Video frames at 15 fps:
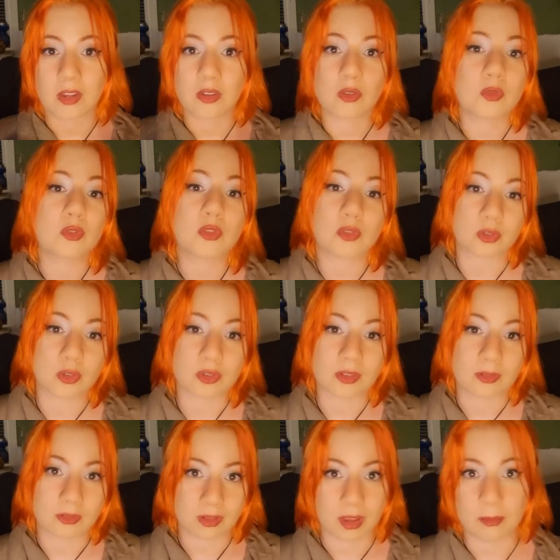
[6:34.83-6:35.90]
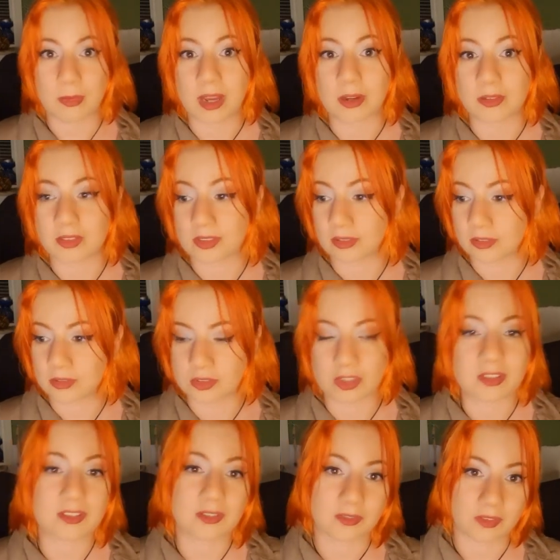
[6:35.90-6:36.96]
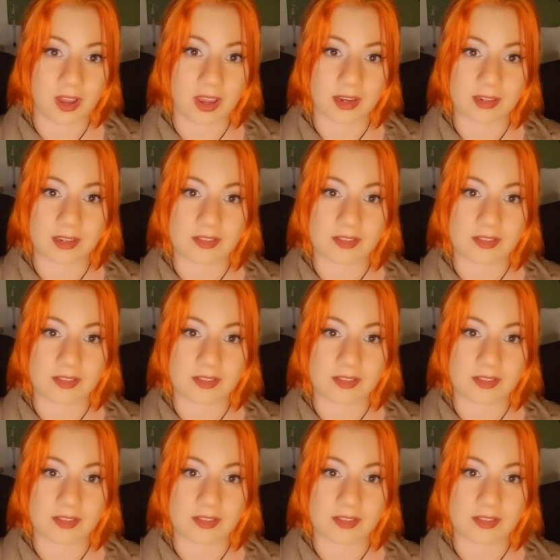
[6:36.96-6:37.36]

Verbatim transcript: you should come out just fine.